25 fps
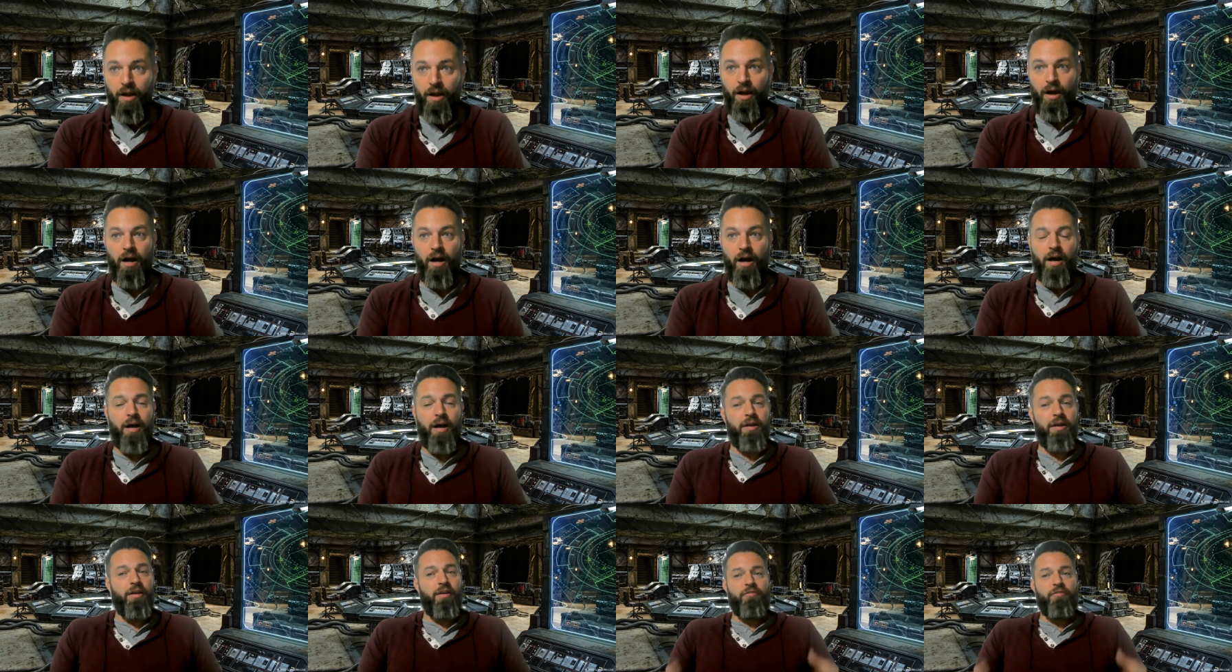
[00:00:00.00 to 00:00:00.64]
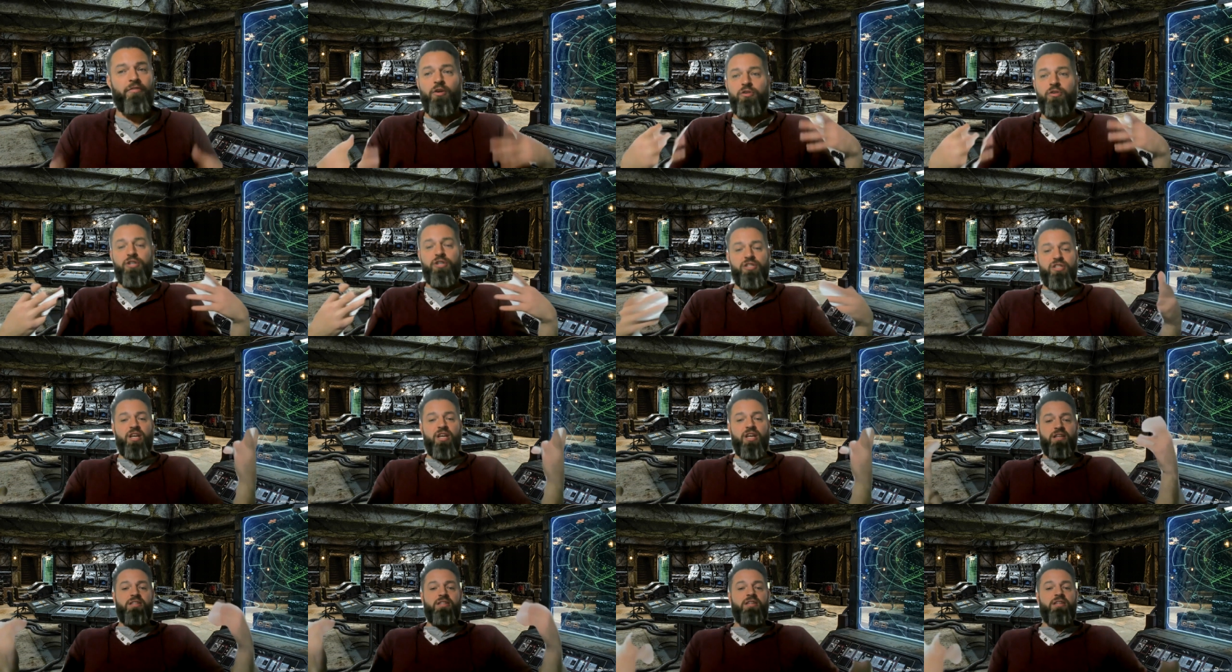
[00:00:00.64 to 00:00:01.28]
Uh, if you're just
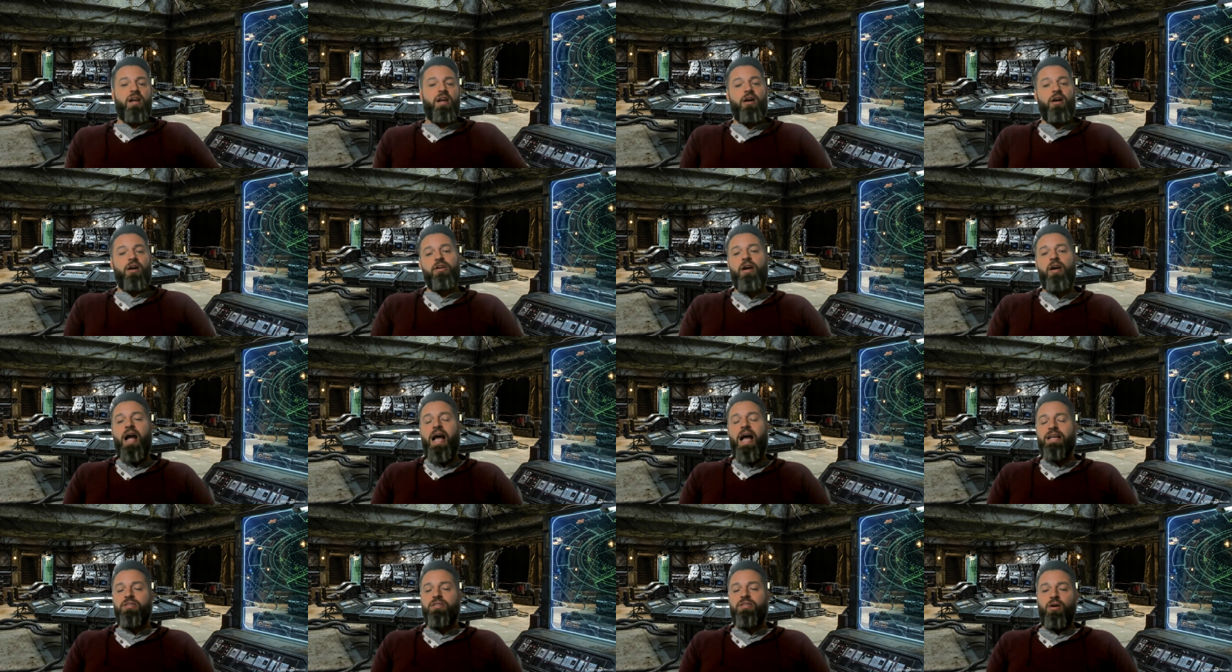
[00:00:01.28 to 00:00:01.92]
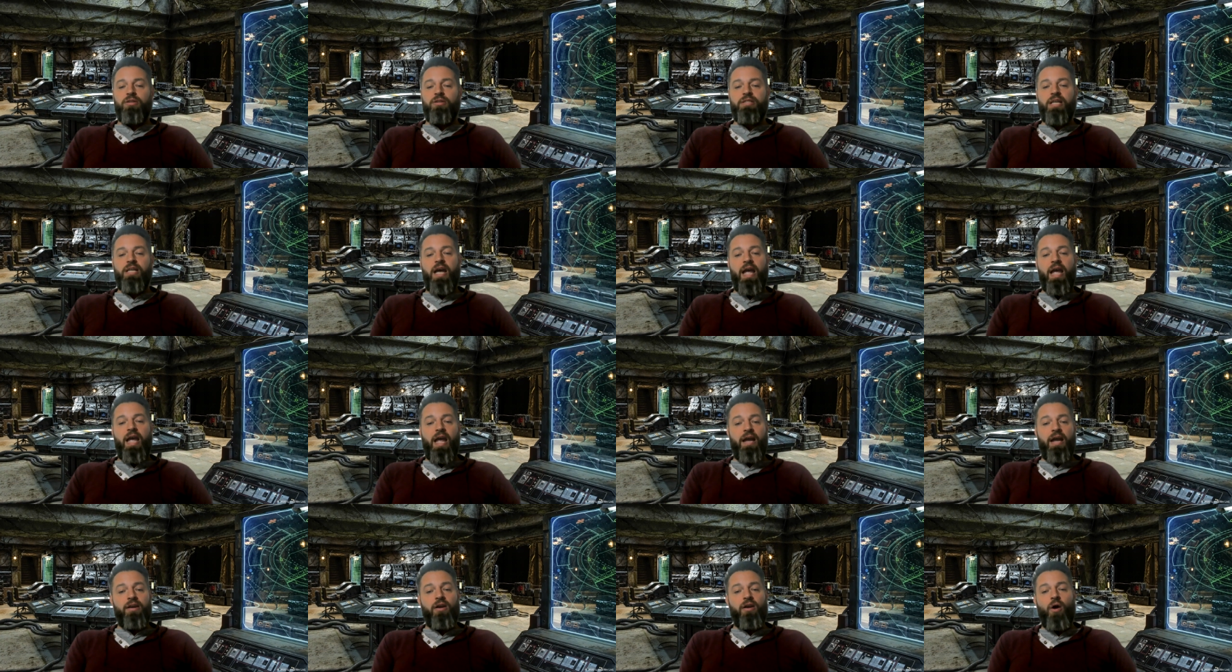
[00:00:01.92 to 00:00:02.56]
going to sit on your ass all
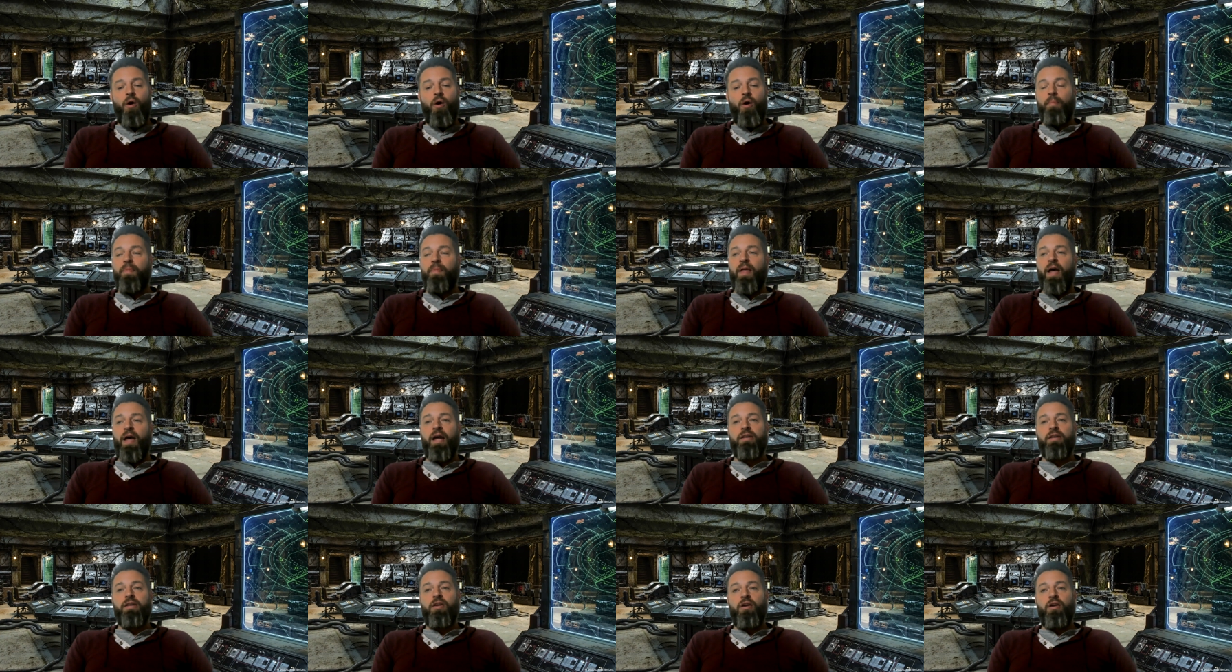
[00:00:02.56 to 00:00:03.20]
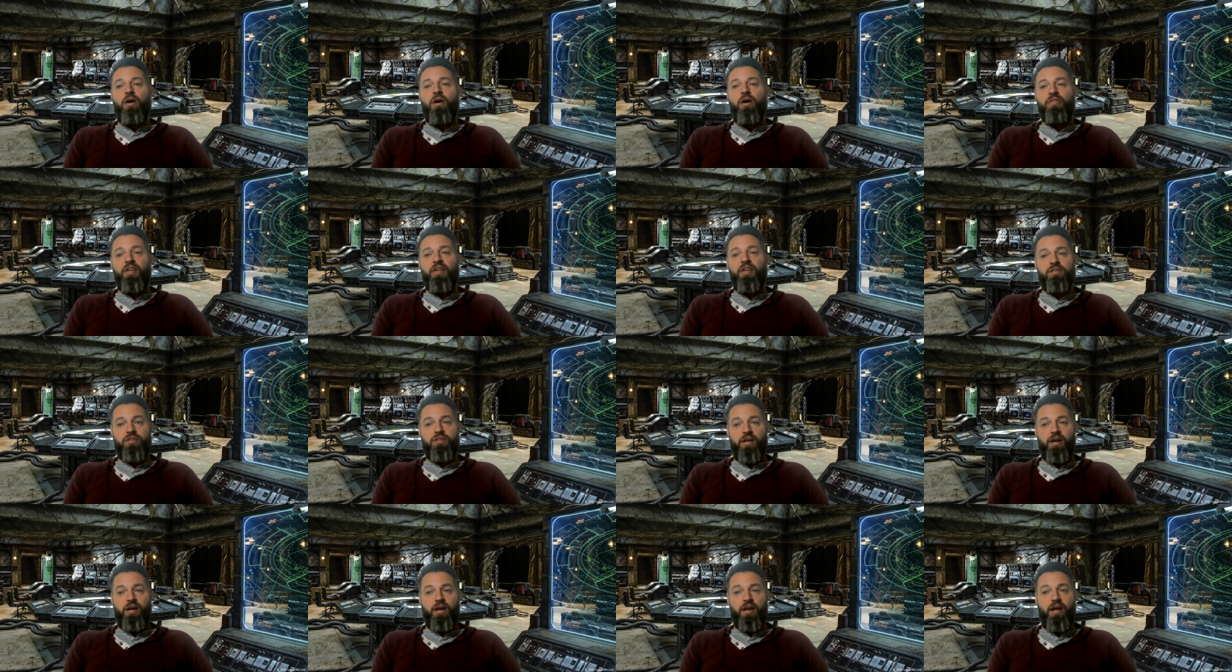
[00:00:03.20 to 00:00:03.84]
day and hope that, you know, things
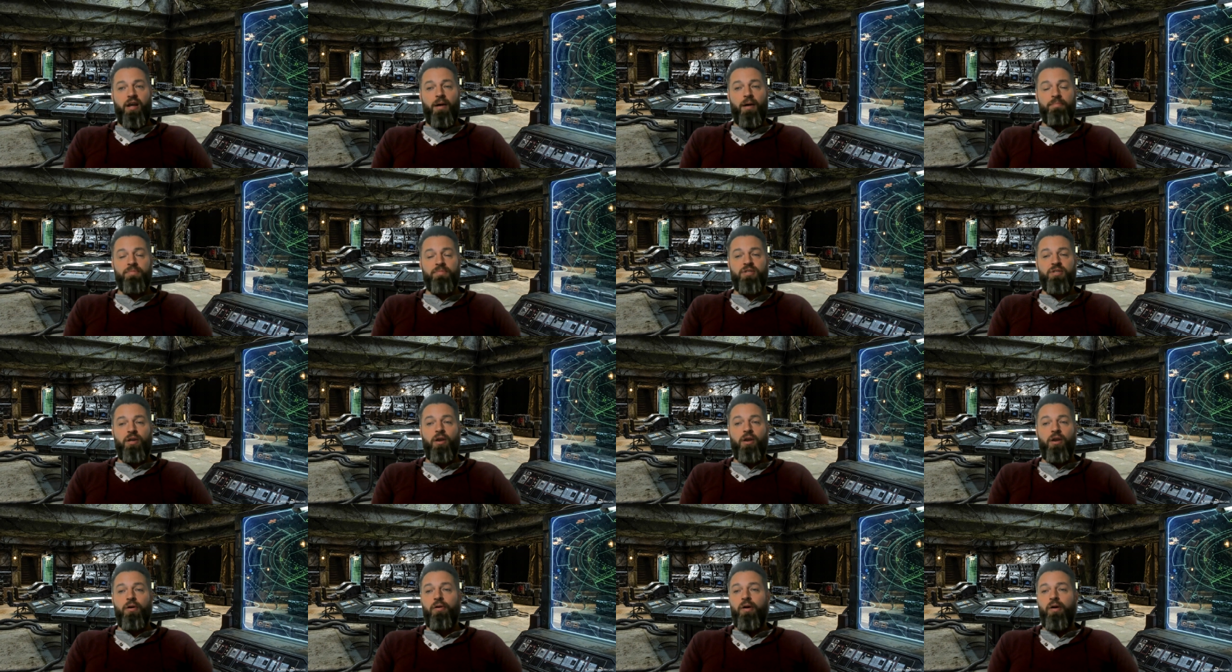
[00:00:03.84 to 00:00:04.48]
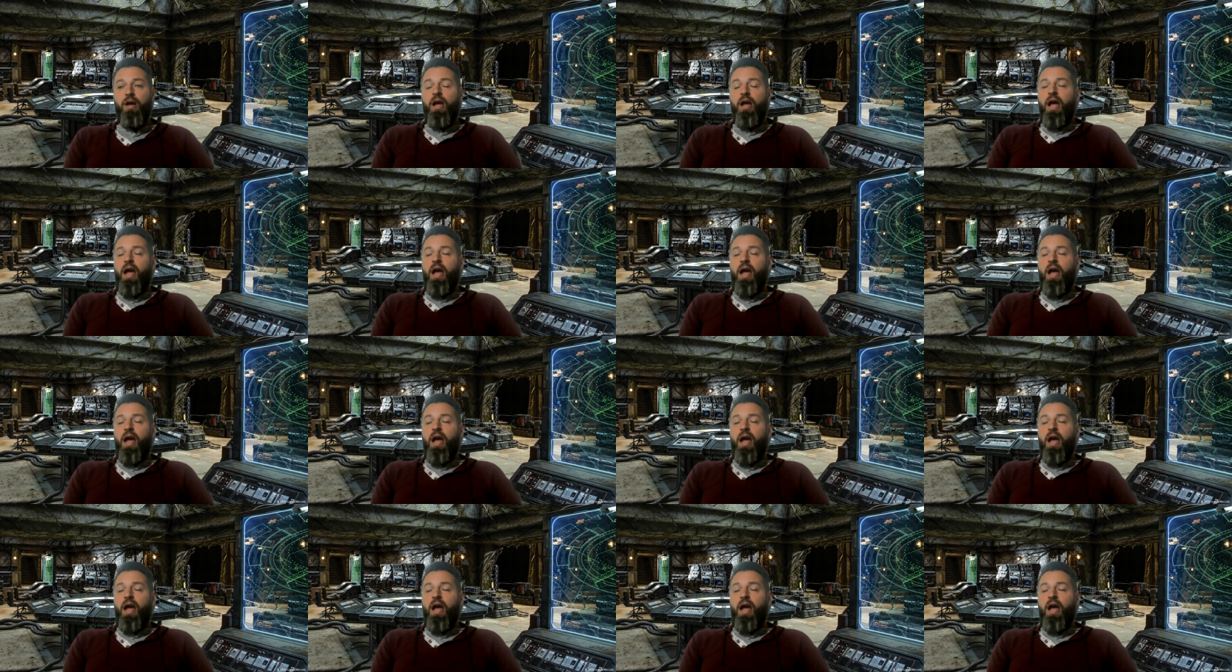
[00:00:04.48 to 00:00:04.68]
are going to come to you